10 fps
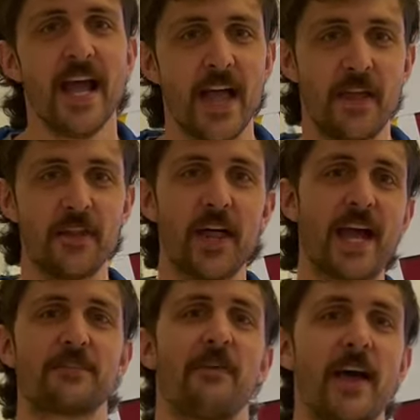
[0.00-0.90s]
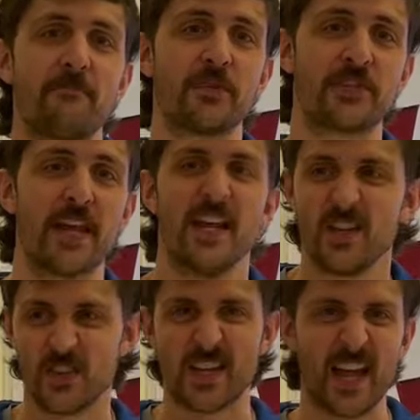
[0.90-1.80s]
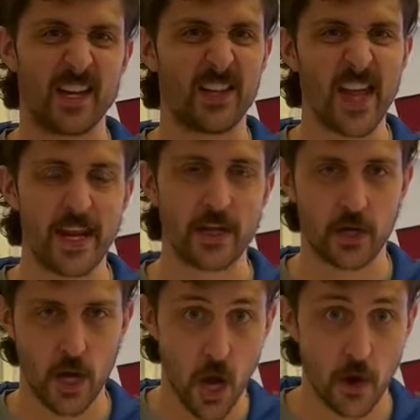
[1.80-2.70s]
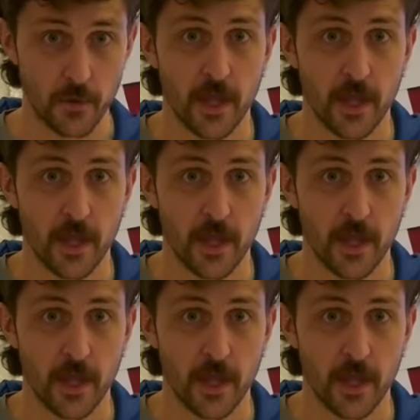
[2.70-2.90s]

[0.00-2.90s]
and then the last 5% just kind of let it go.